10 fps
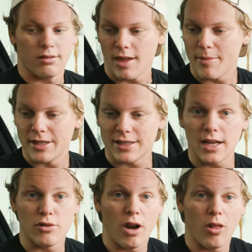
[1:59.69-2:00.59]
that being
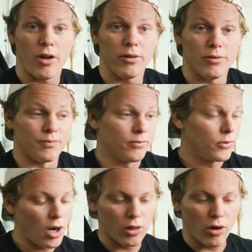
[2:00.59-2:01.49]
said, you got a lot of room. You
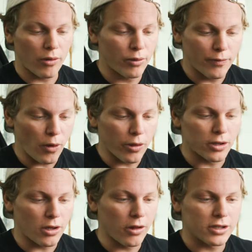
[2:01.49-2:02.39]
got a lot of room for all the
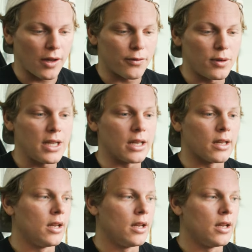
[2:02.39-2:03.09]
all the stuff you need.